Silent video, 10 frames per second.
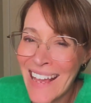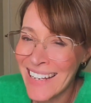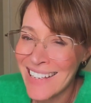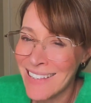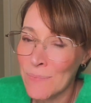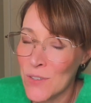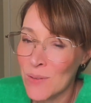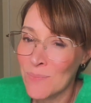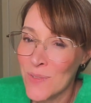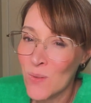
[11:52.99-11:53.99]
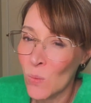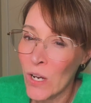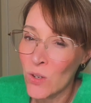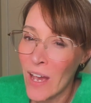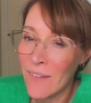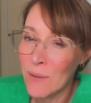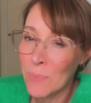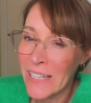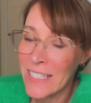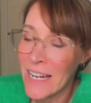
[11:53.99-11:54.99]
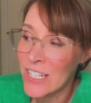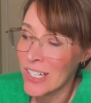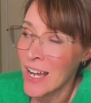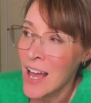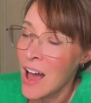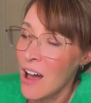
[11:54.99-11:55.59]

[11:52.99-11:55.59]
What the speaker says: any symptoms when you have implantation.